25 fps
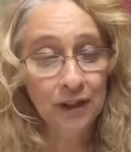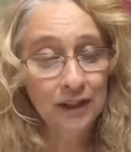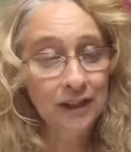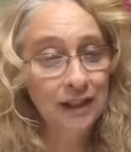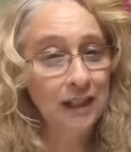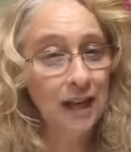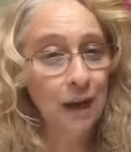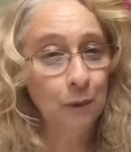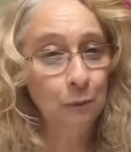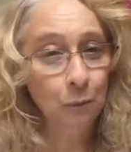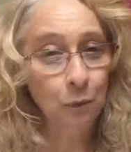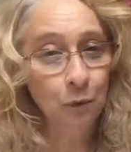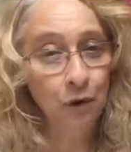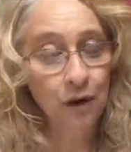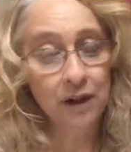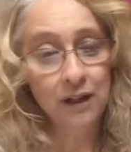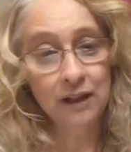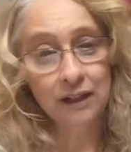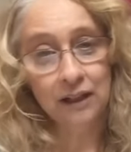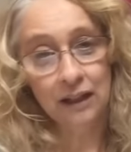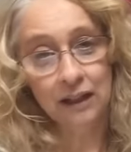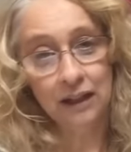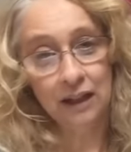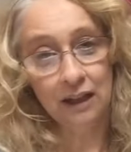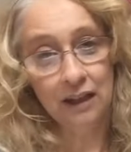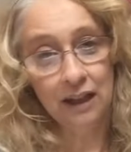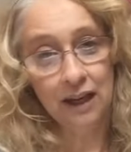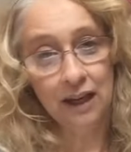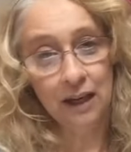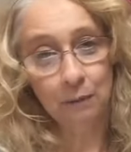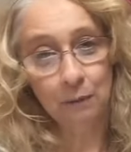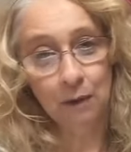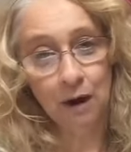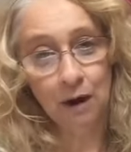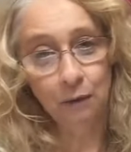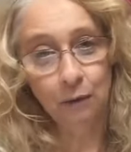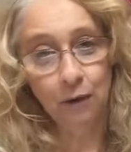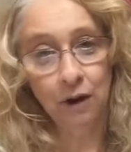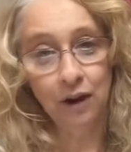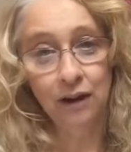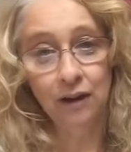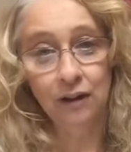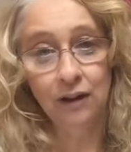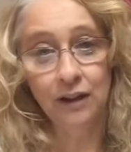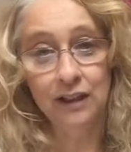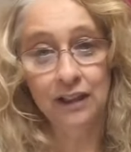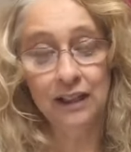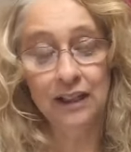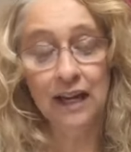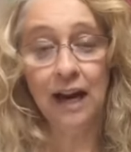step one is to think about what you
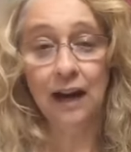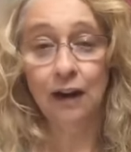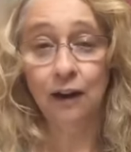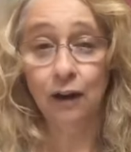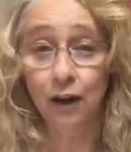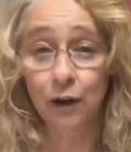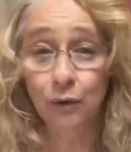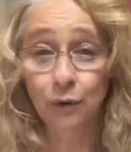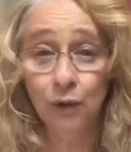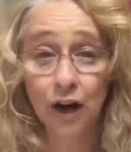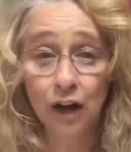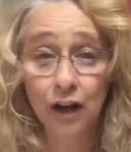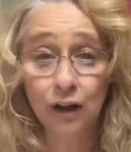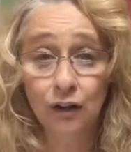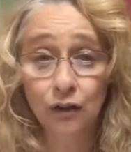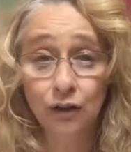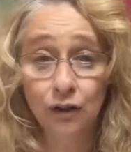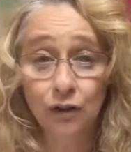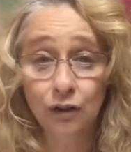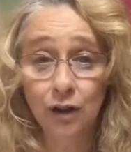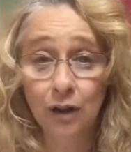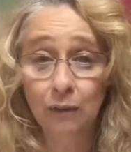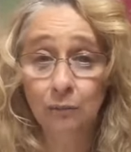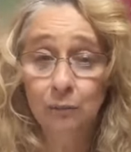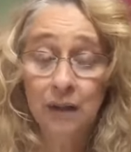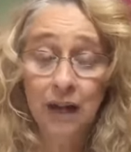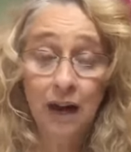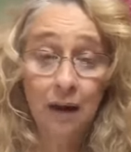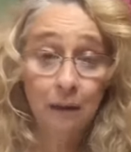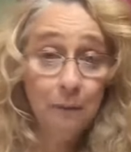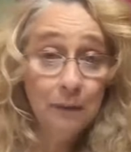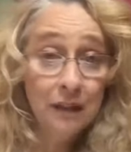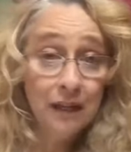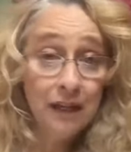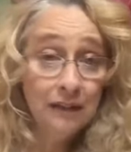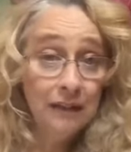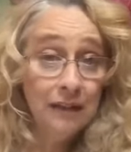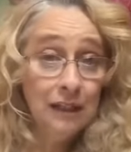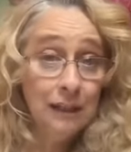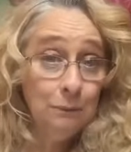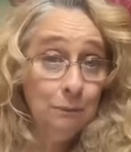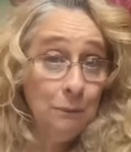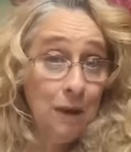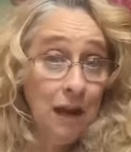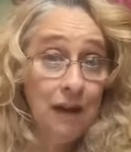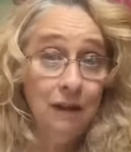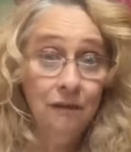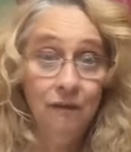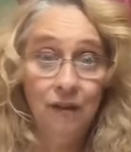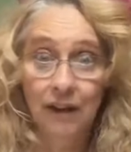desire and write your script out because it's
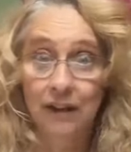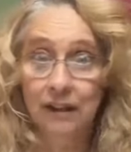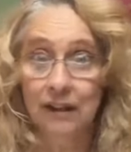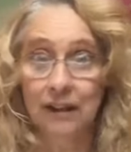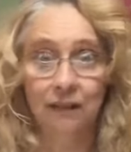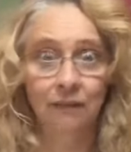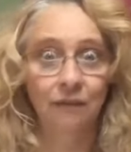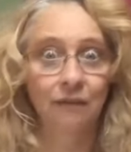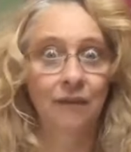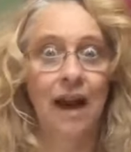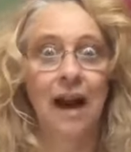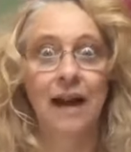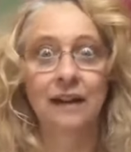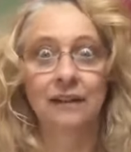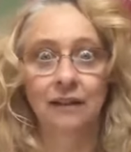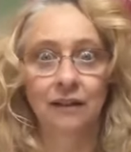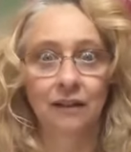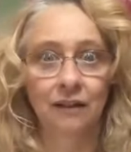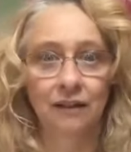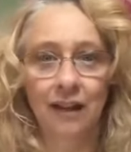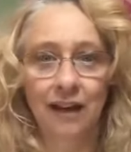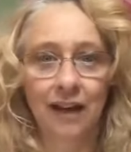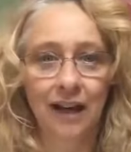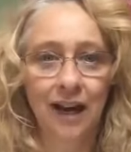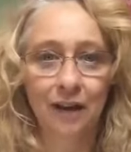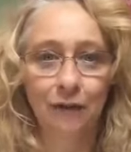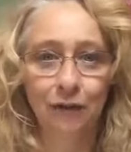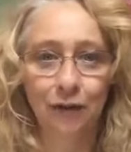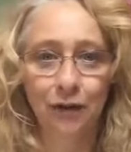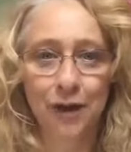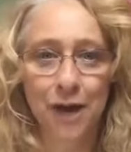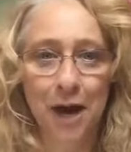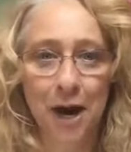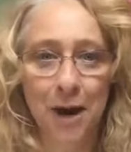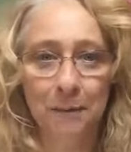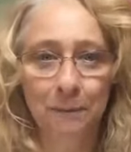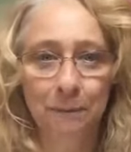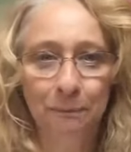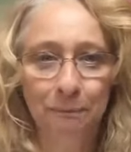manifesting faster than ever now.